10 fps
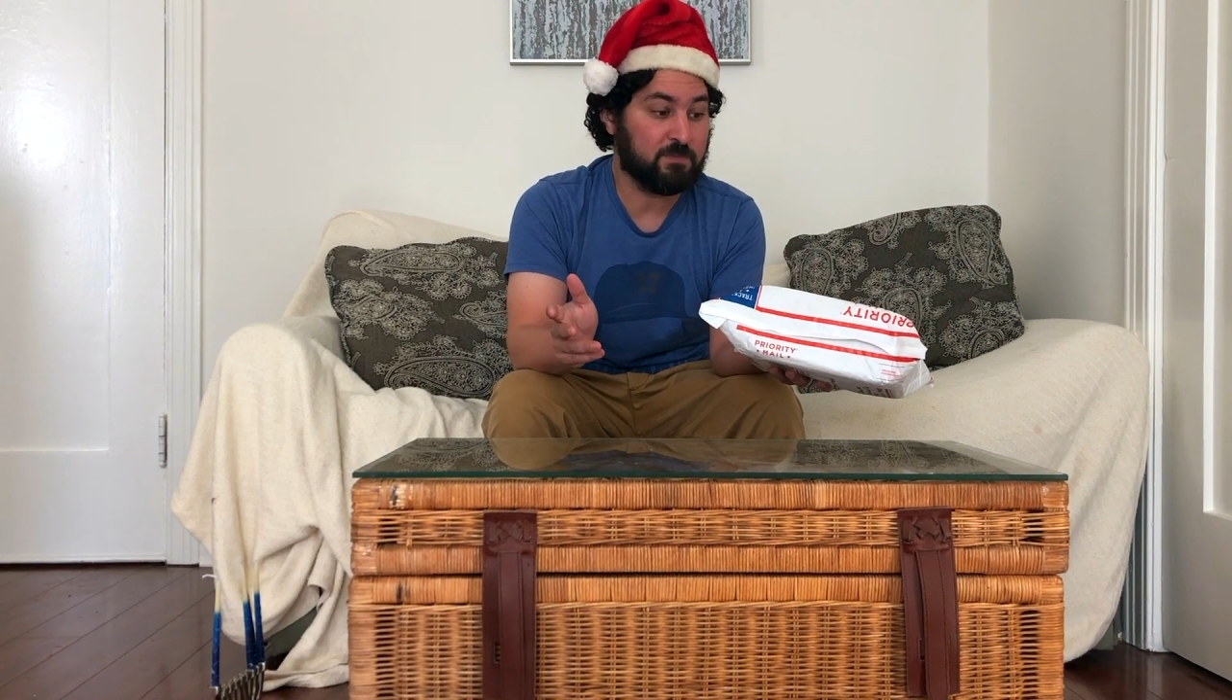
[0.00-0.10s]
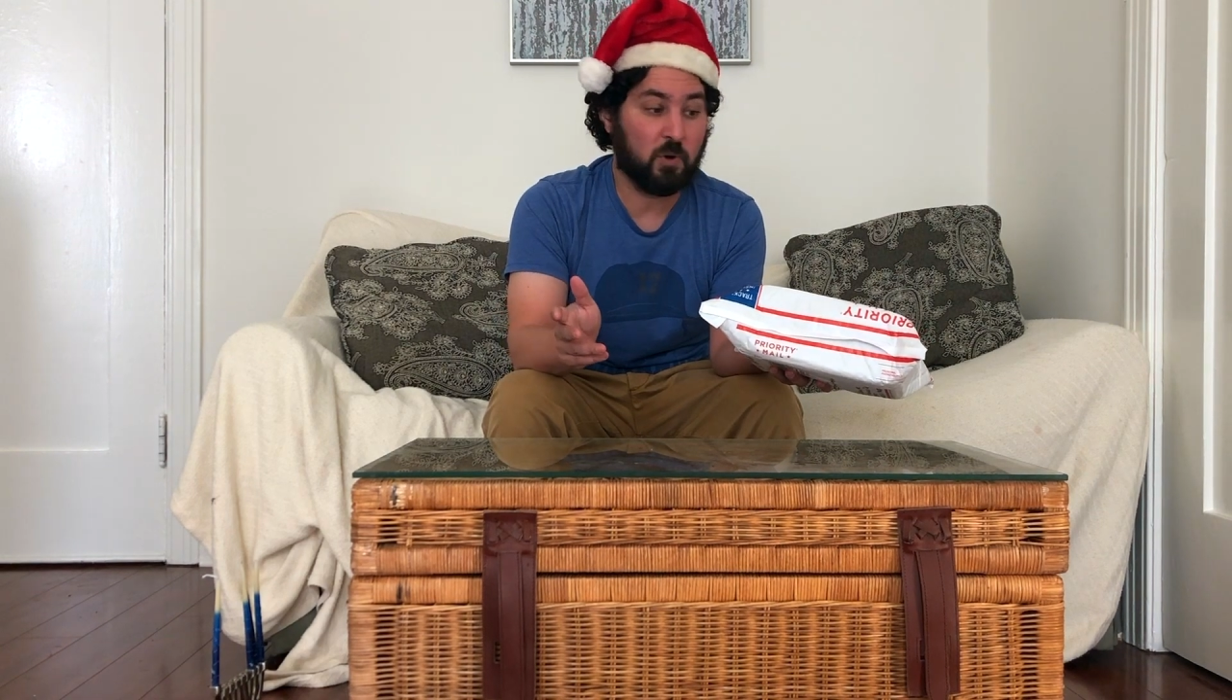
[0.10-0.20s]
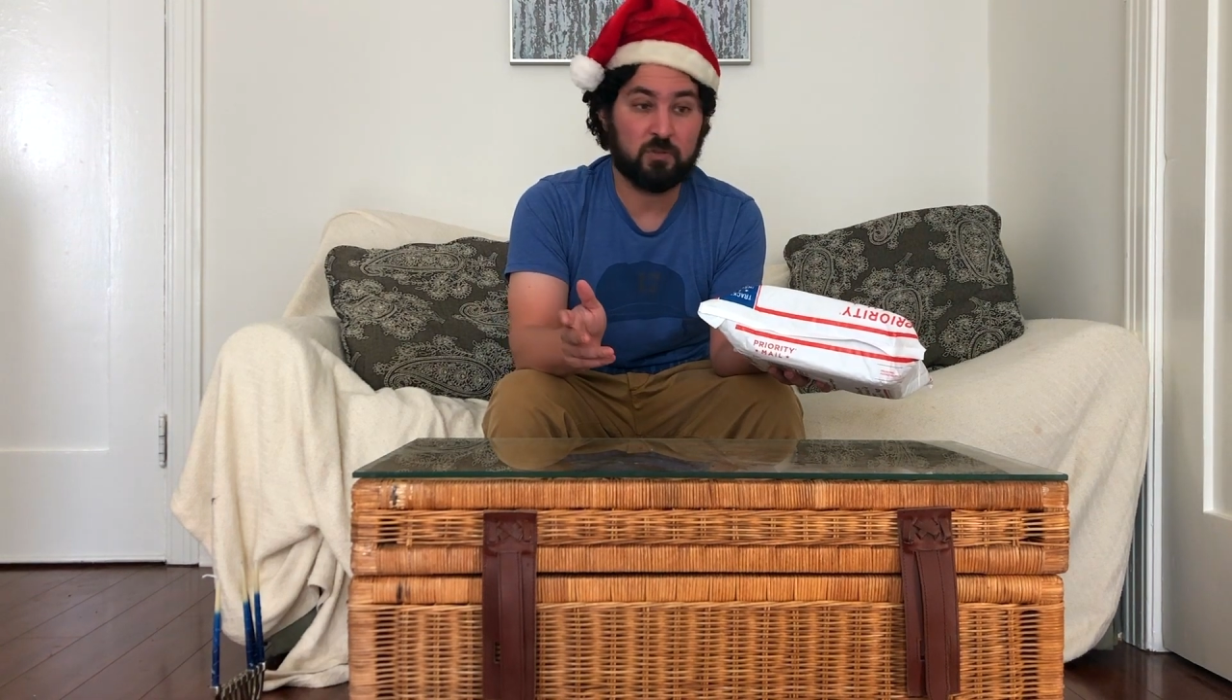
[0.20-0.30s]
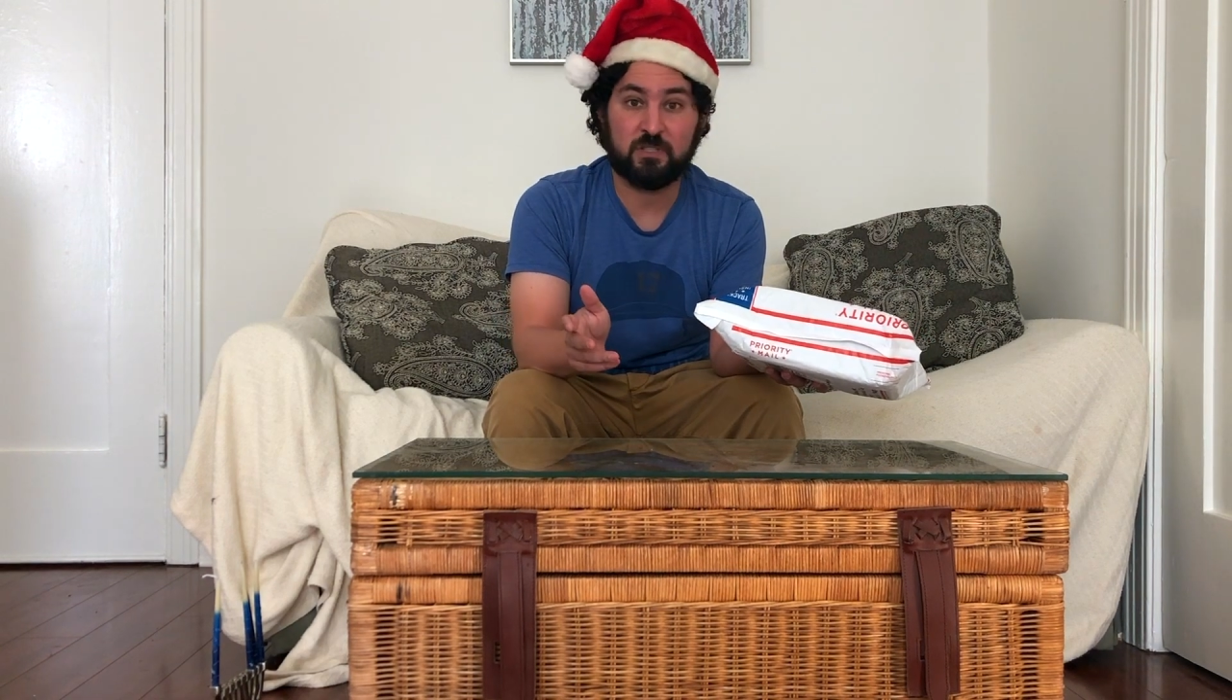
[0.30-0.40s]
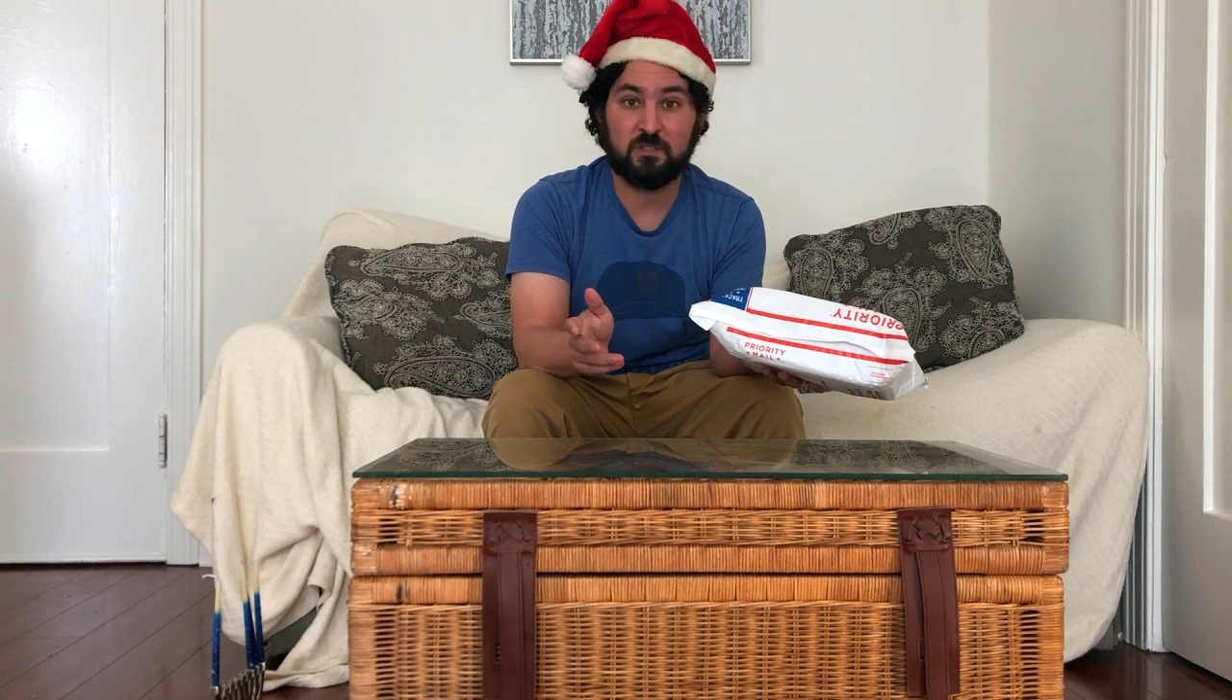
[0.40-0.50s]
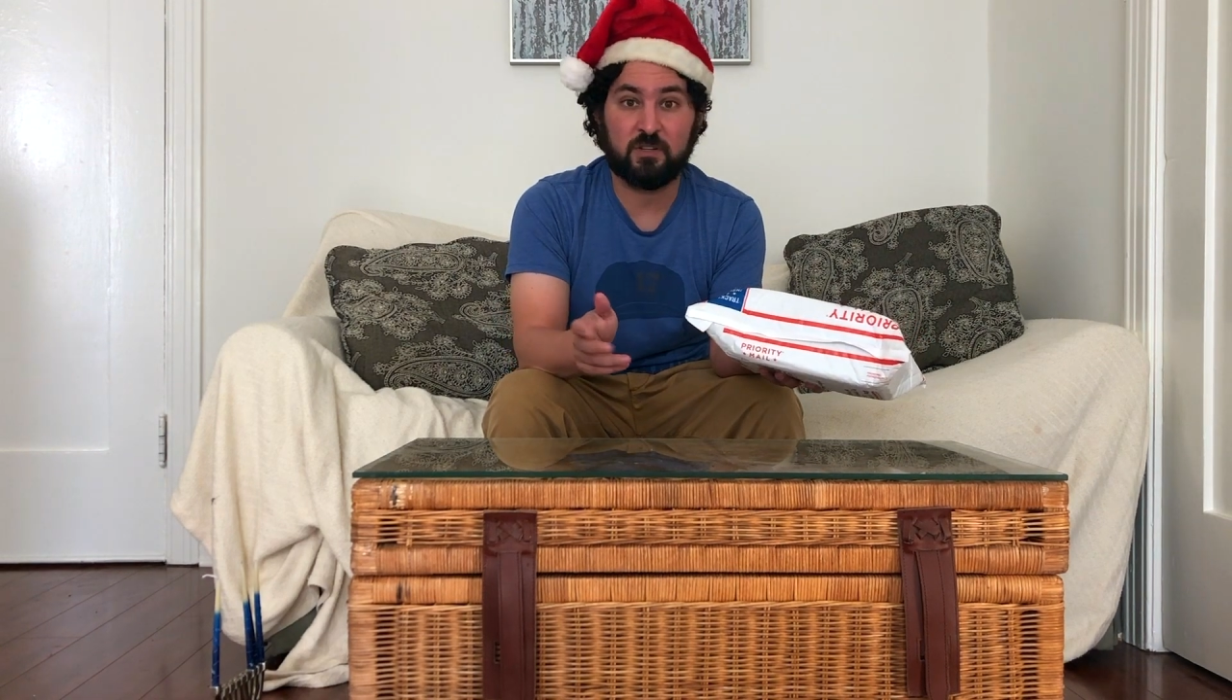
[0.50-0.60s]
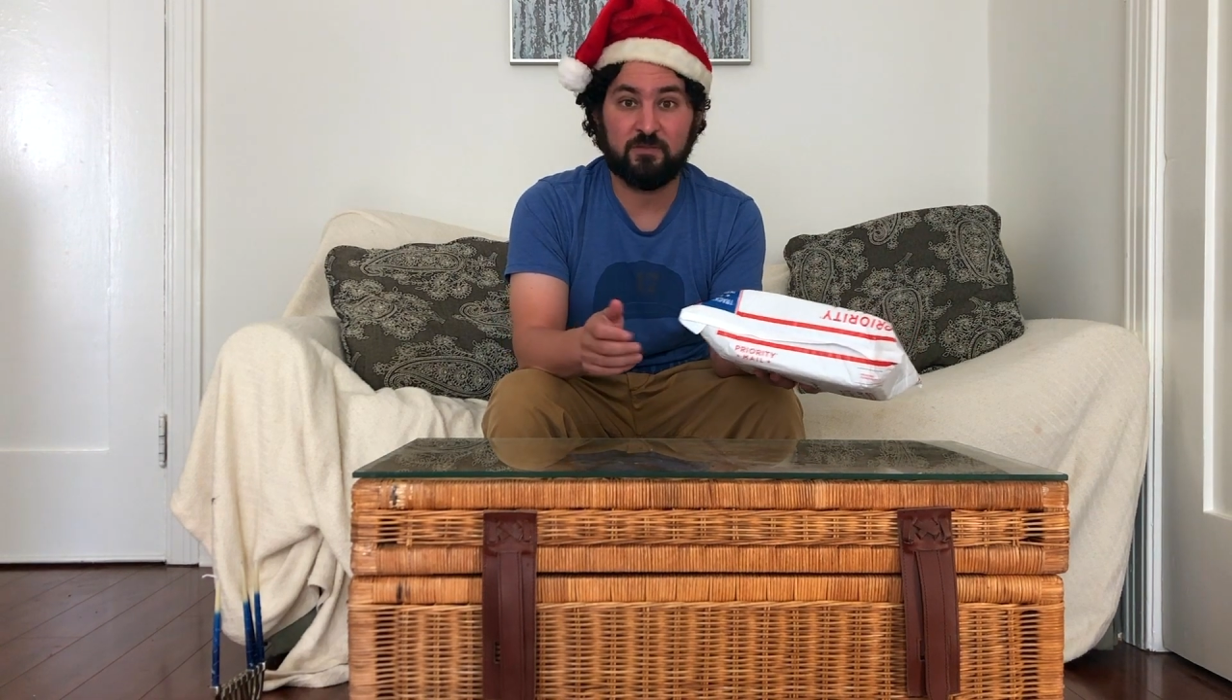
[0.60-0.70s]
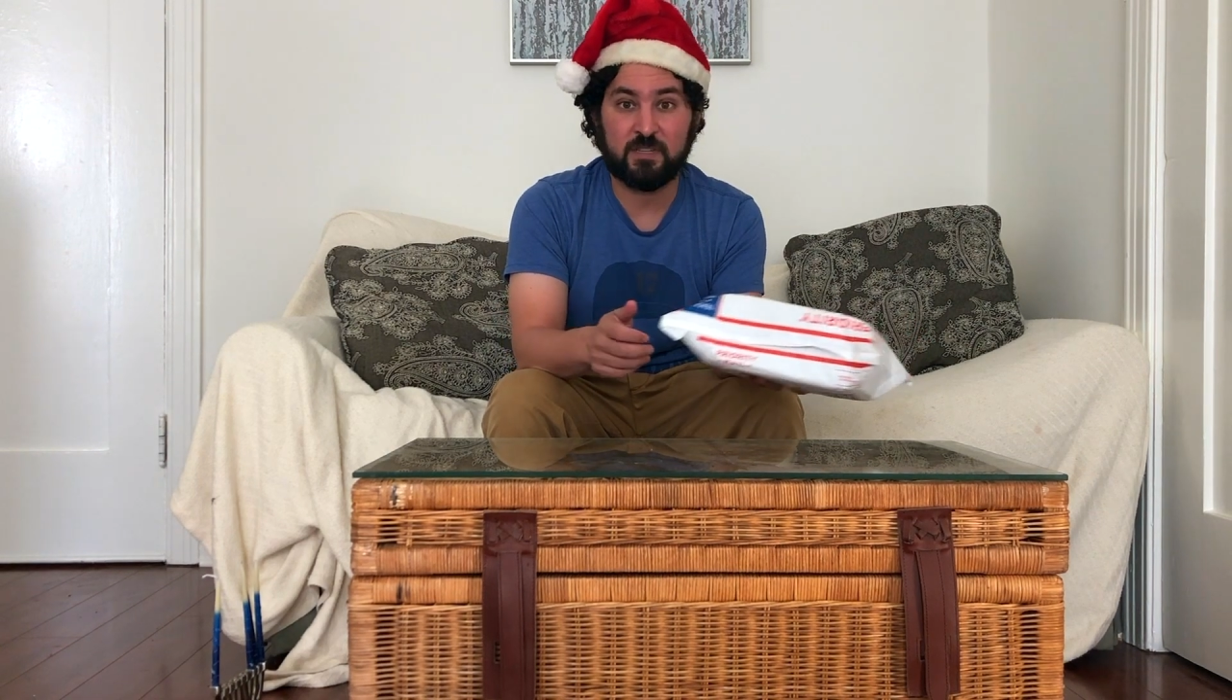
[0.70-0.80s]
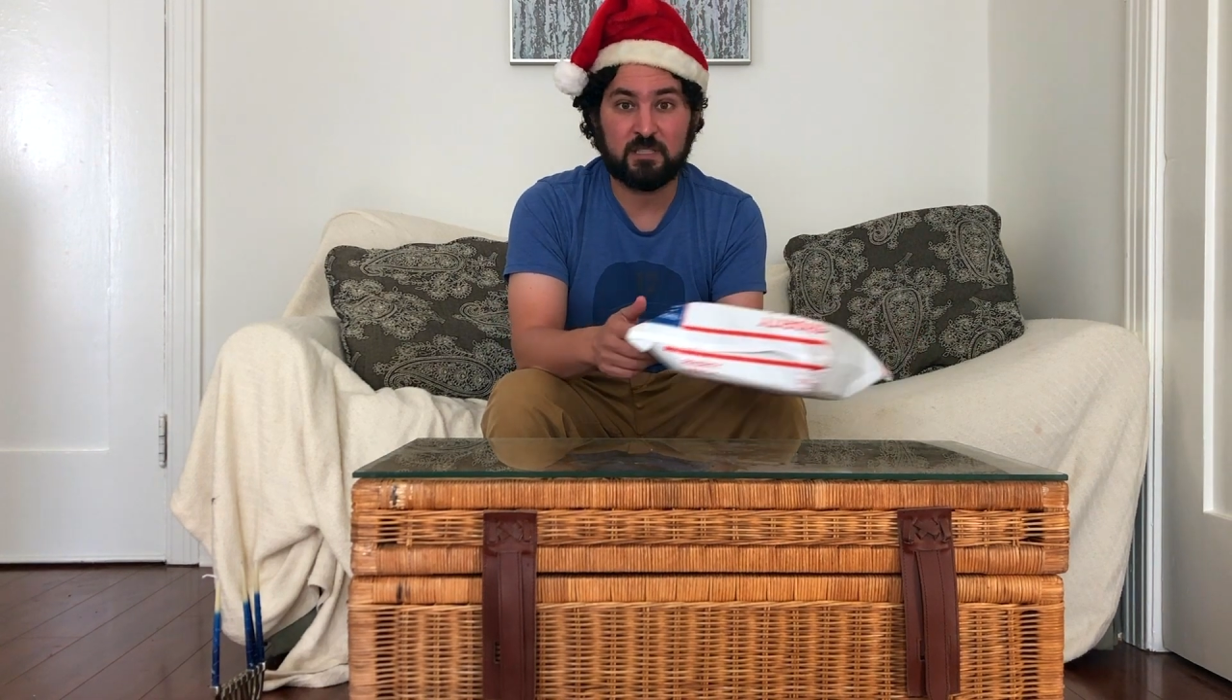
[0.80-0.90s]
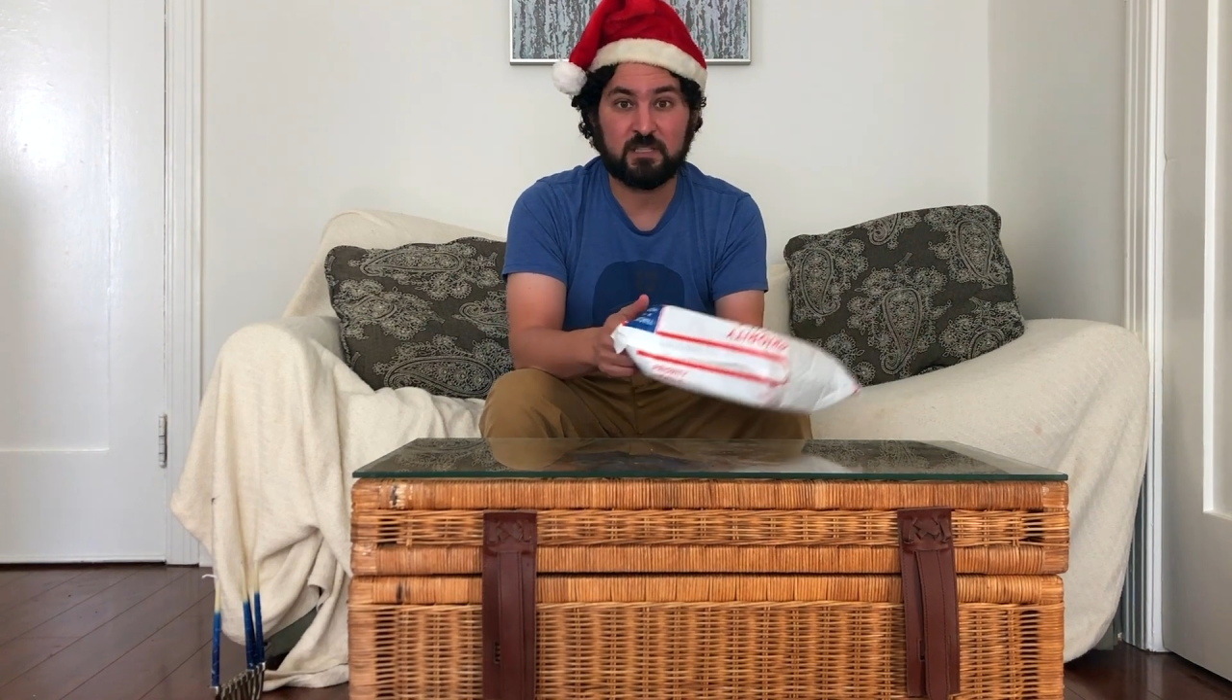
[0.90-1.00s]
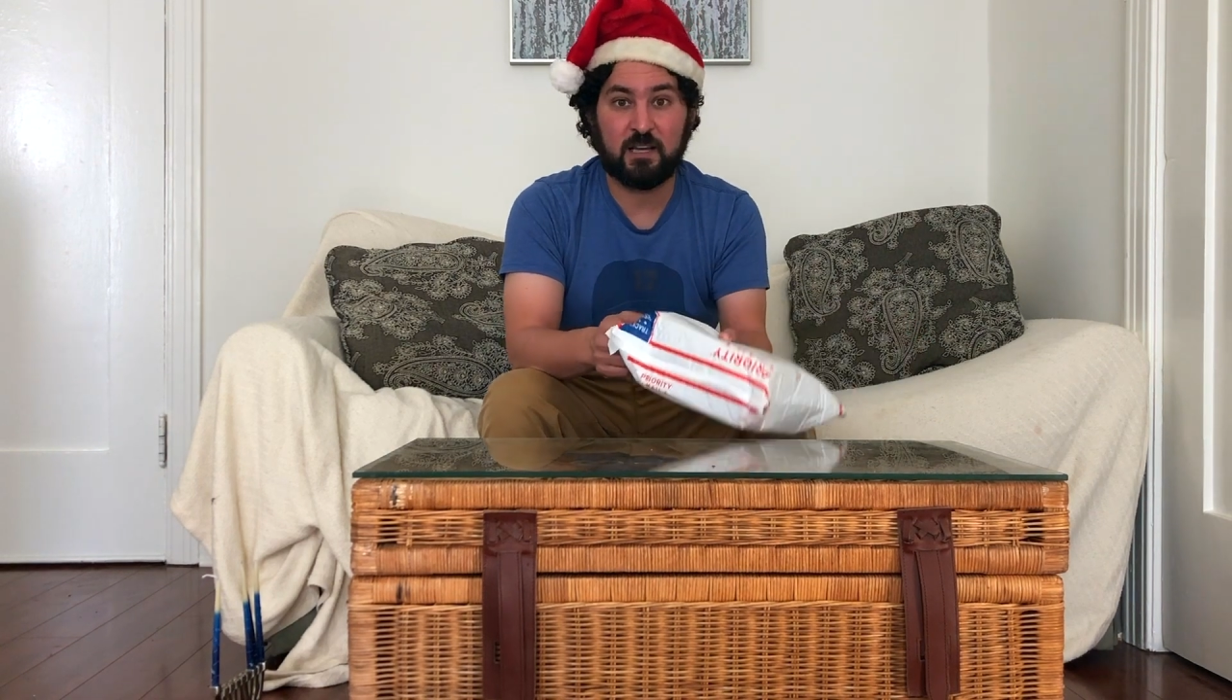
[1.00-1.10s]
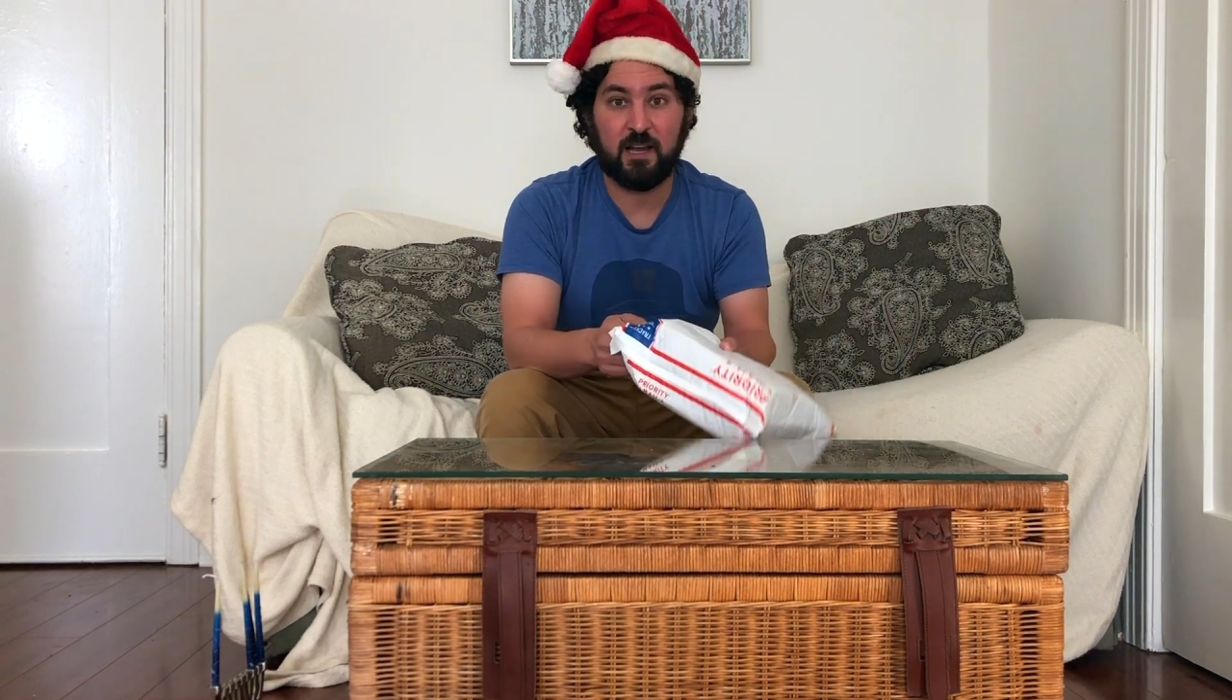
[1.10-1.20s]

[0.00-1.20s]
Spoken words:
Postal Service,